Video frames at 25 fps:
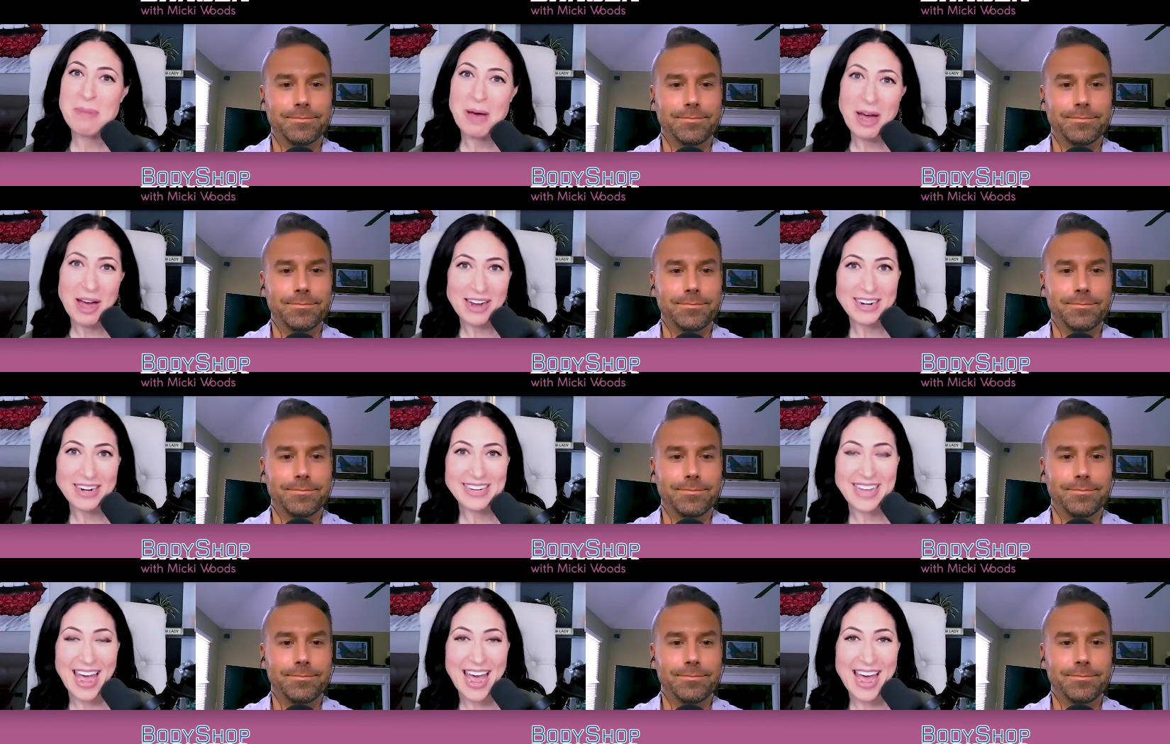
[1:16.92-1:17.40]

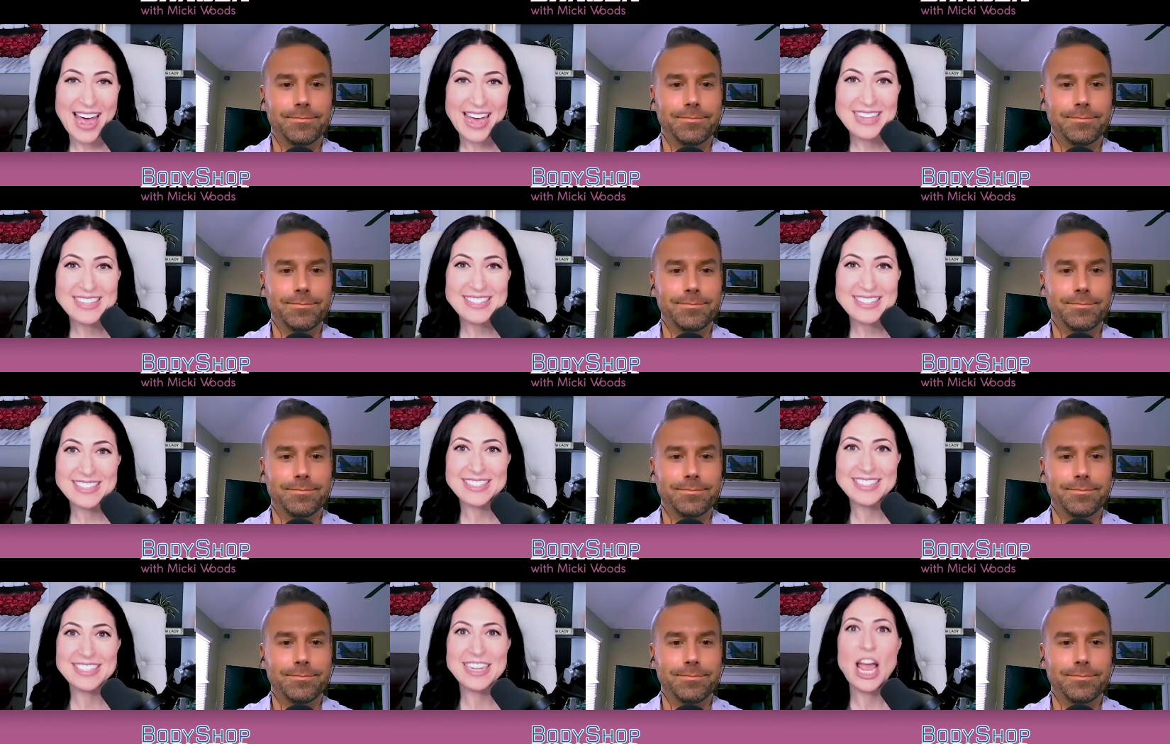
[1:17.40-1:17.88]

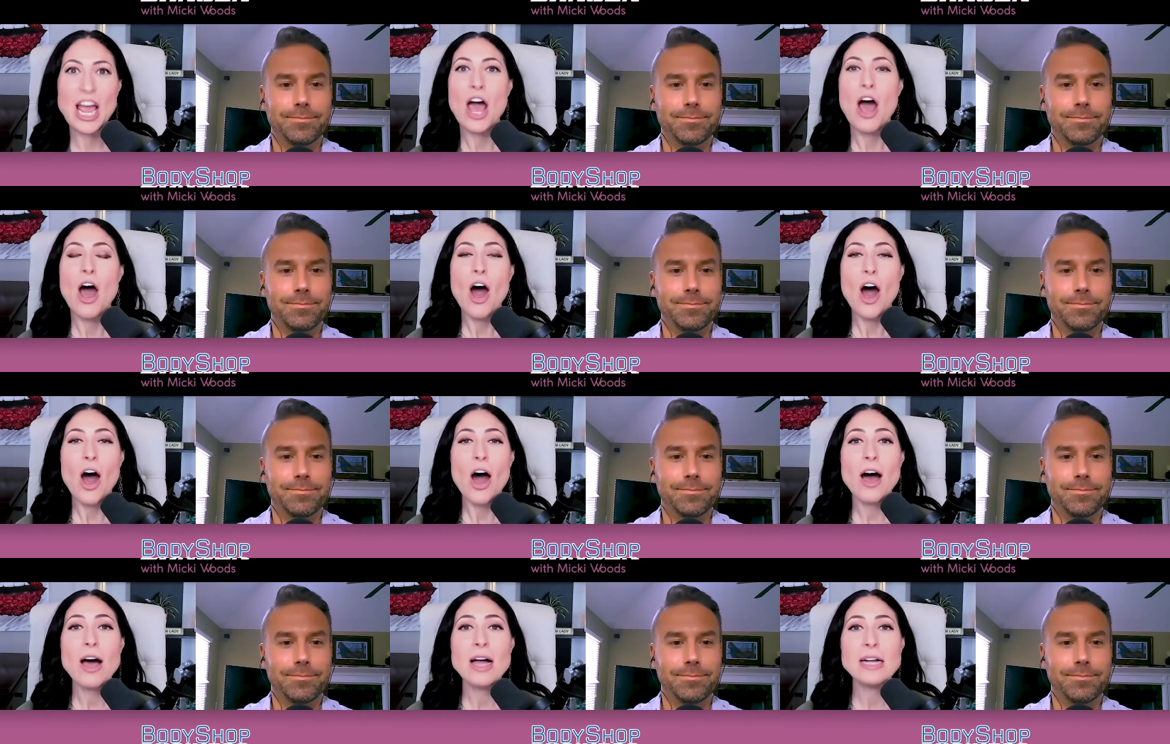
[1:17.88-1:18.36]
Speaker 1: podcast.
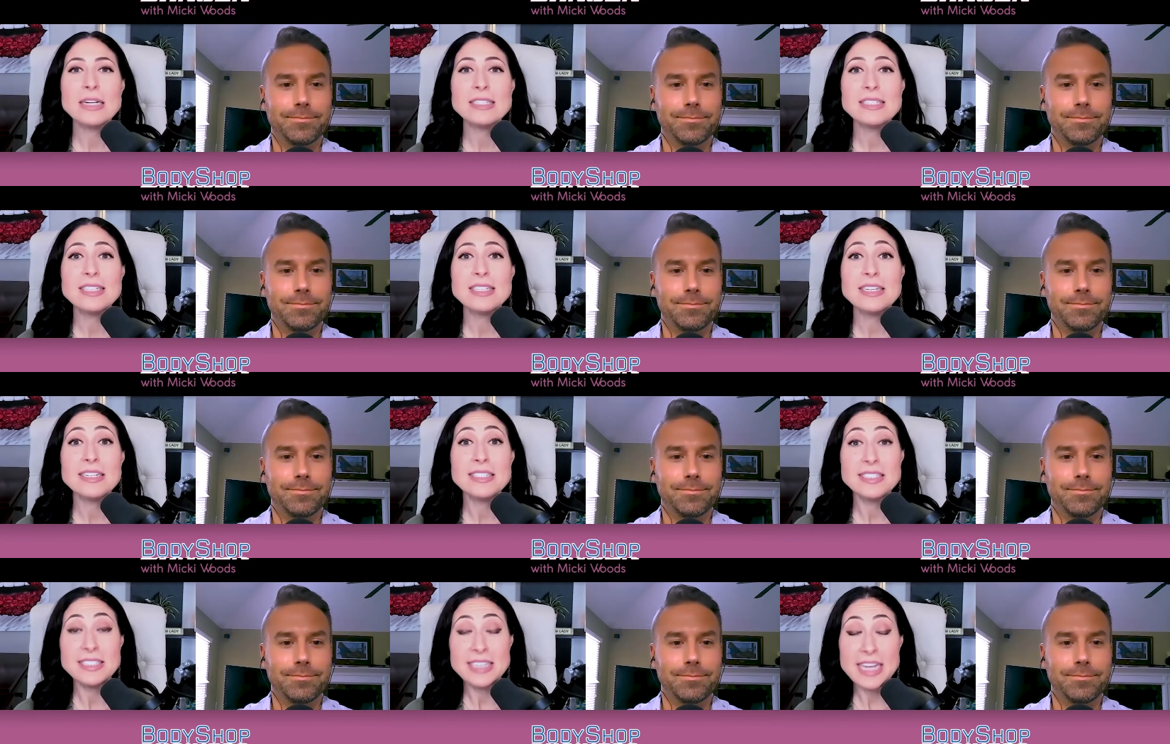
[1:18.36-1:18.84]

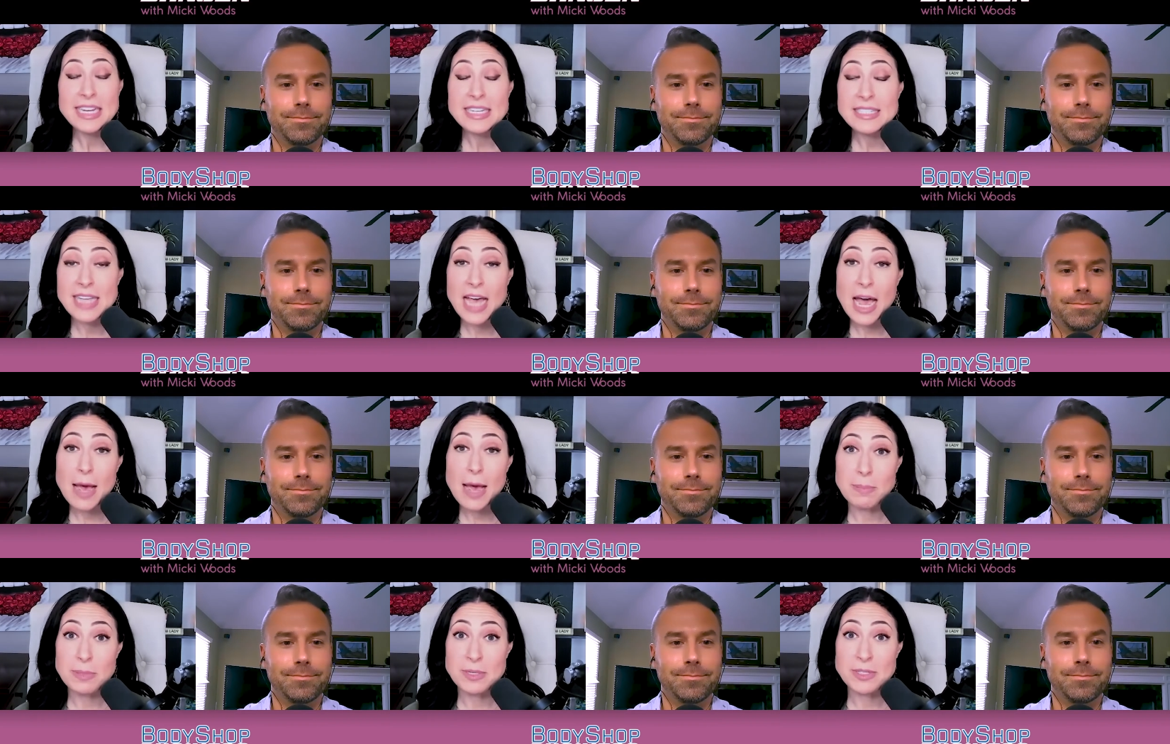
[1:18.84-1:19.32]
On
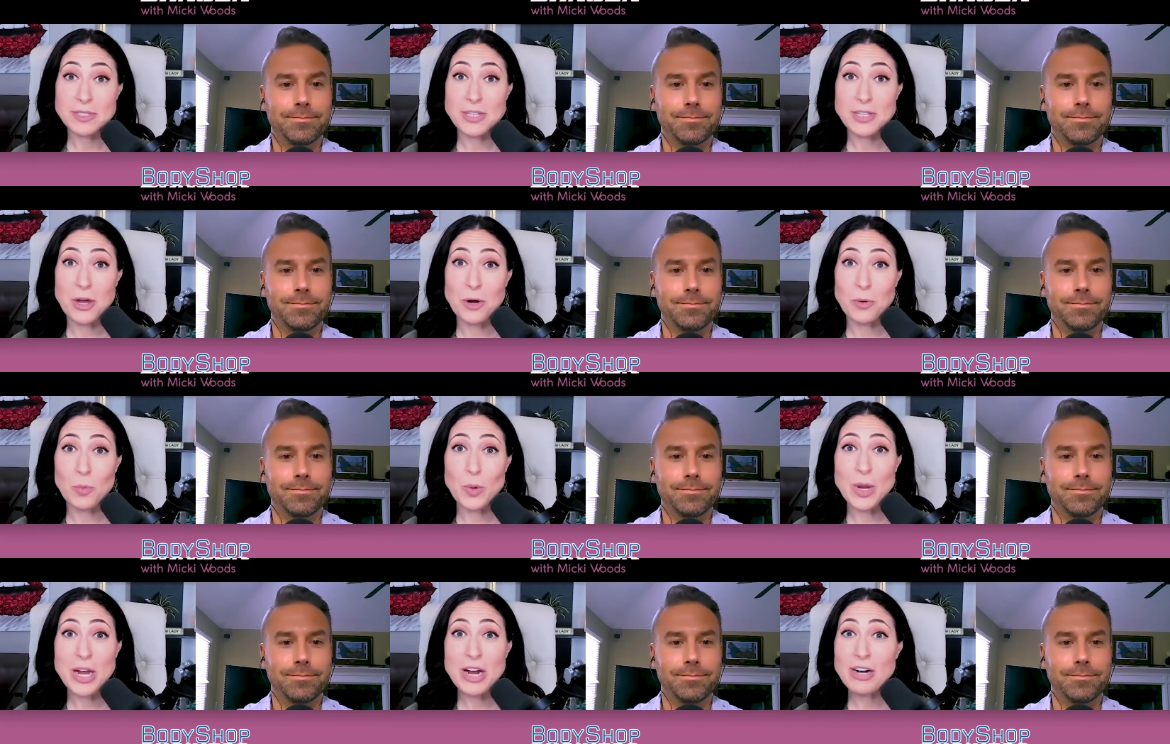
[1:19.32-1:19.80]
today's
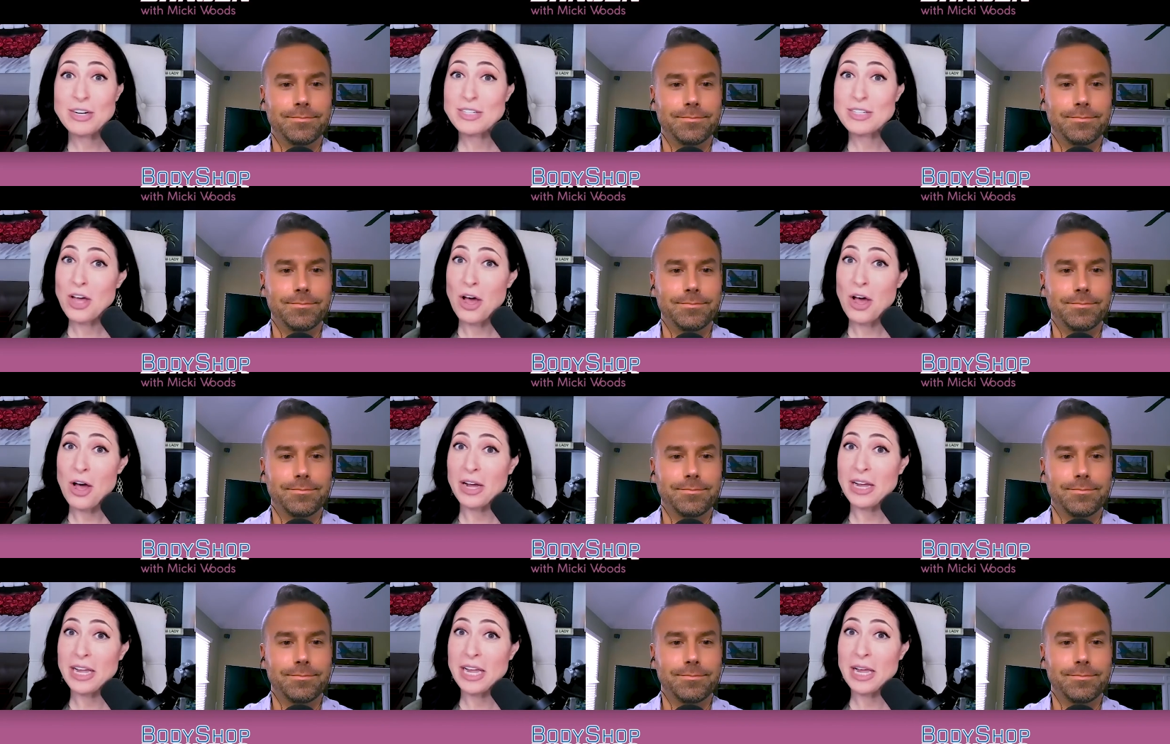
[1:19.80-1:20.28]
episode, we are
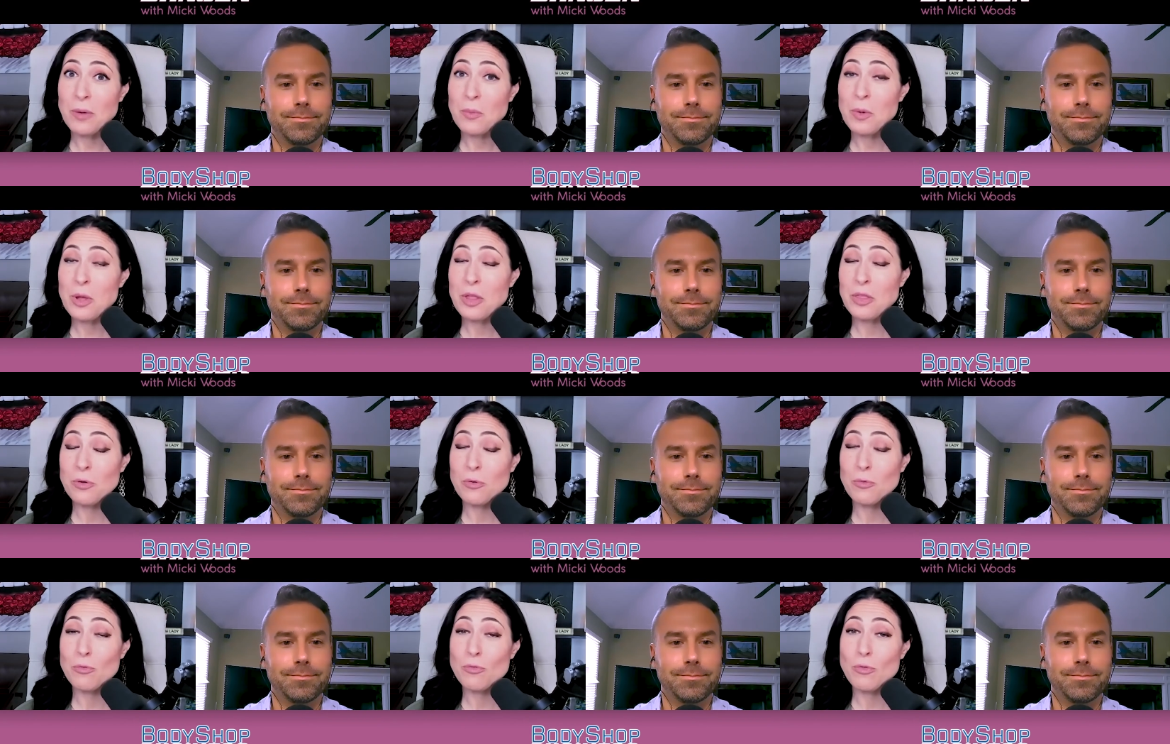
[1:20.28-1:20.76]
talking
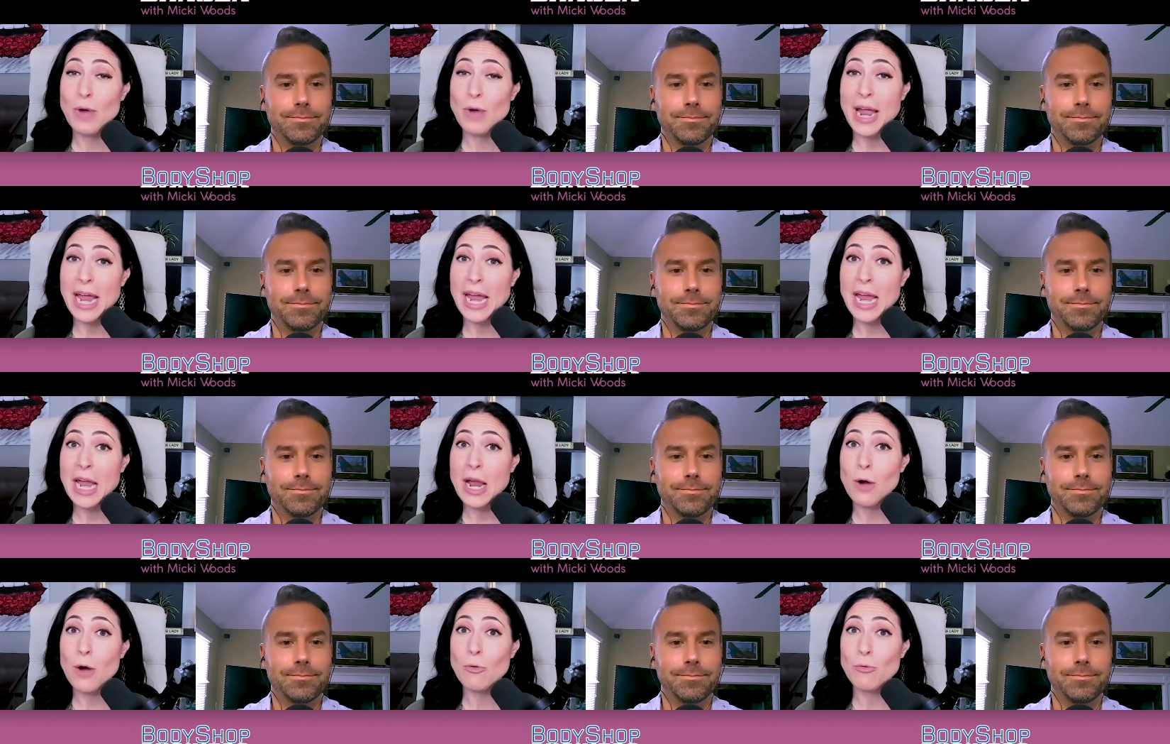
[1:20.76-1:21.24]
with
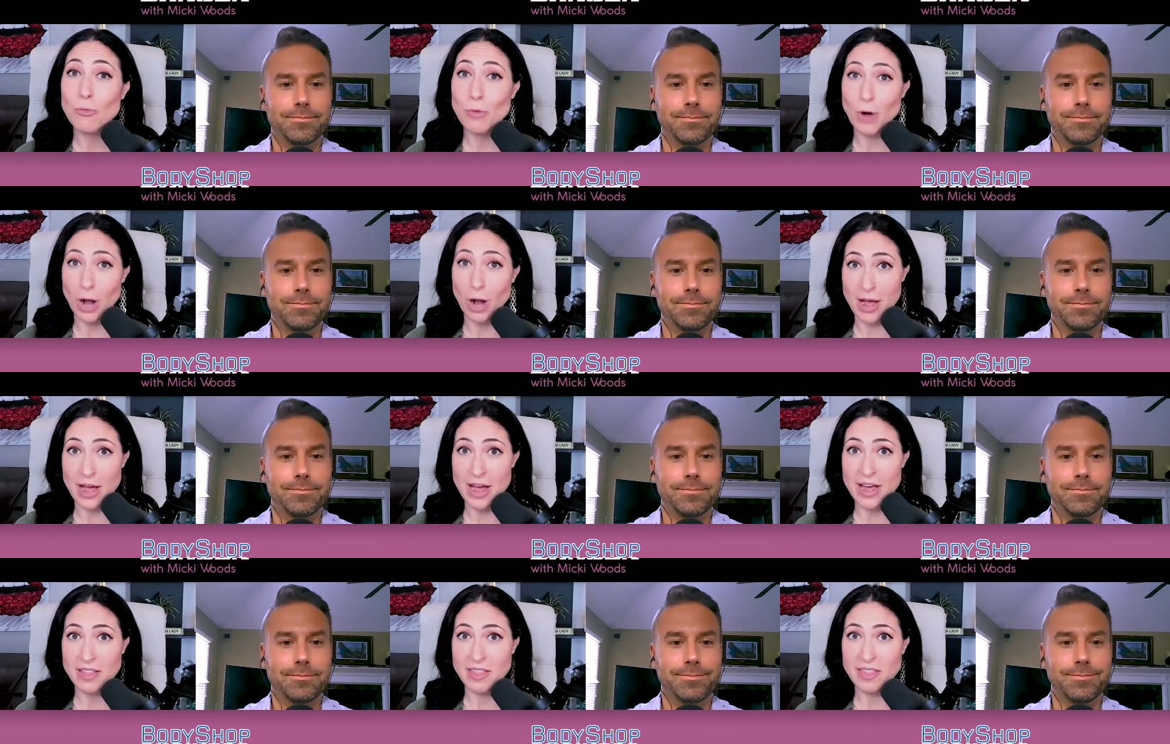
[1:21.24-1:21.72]
Ray
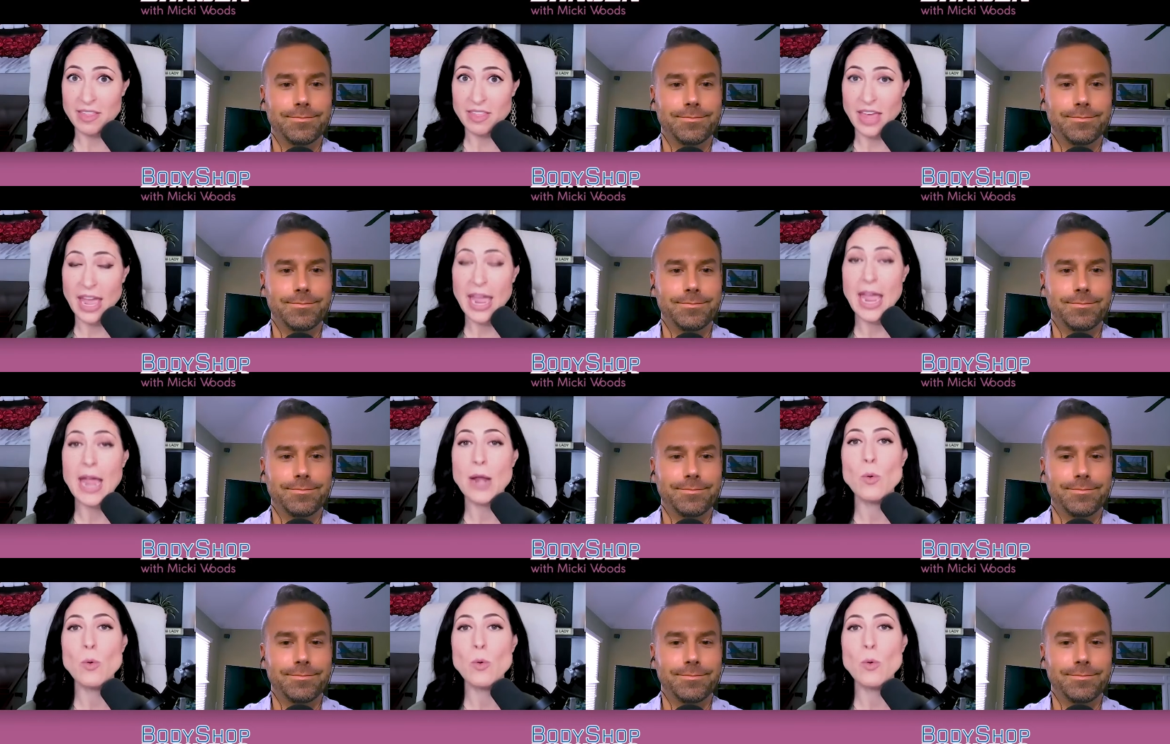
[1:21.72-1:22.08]
Roth,